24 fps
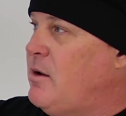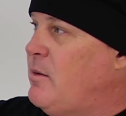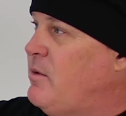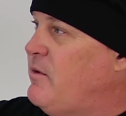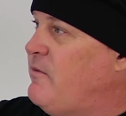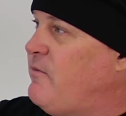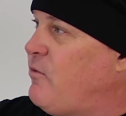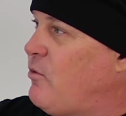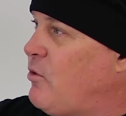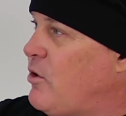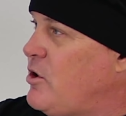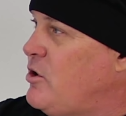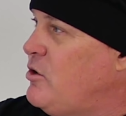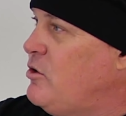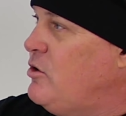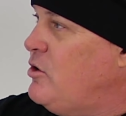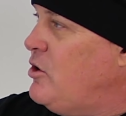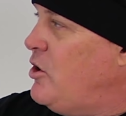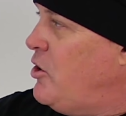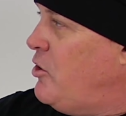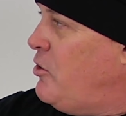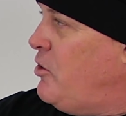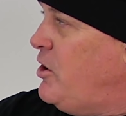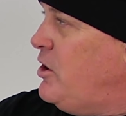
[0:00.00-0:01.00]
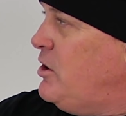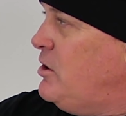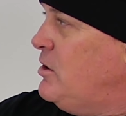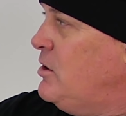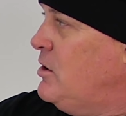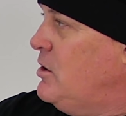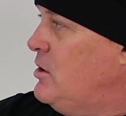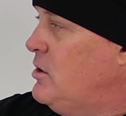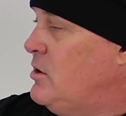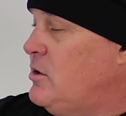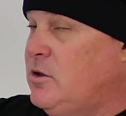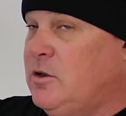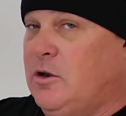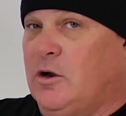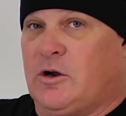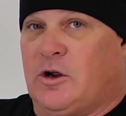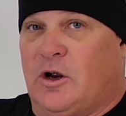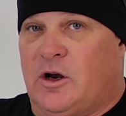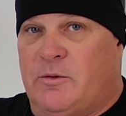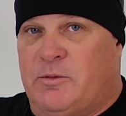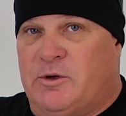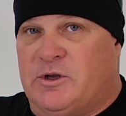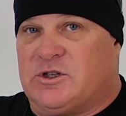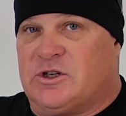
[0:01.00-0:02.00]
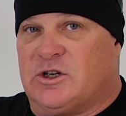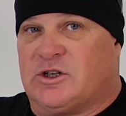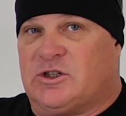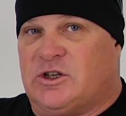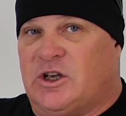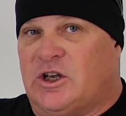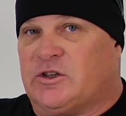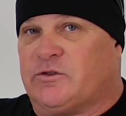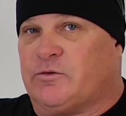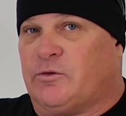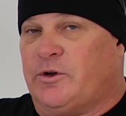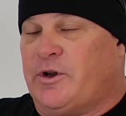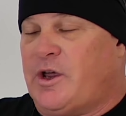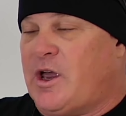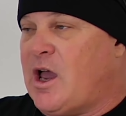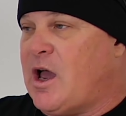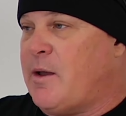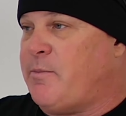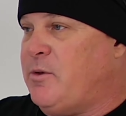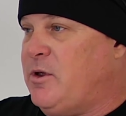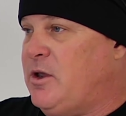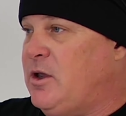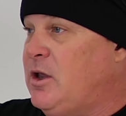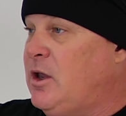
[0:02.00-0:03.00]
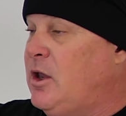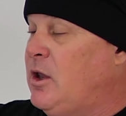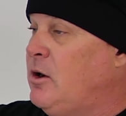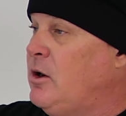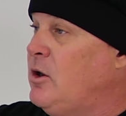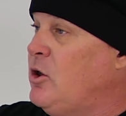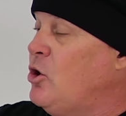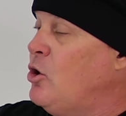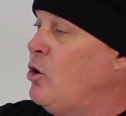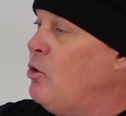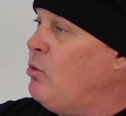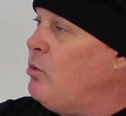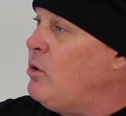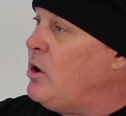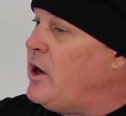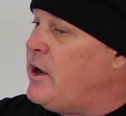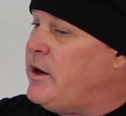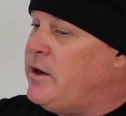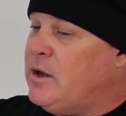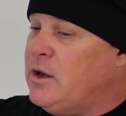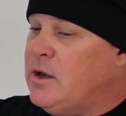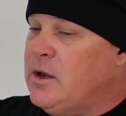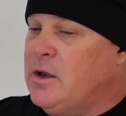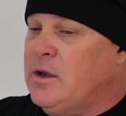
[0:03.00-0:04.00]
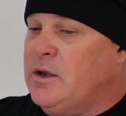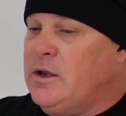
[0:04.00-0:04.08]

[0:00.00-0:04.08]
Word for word: And before you know it, you're going to be successful and happy. And you know what?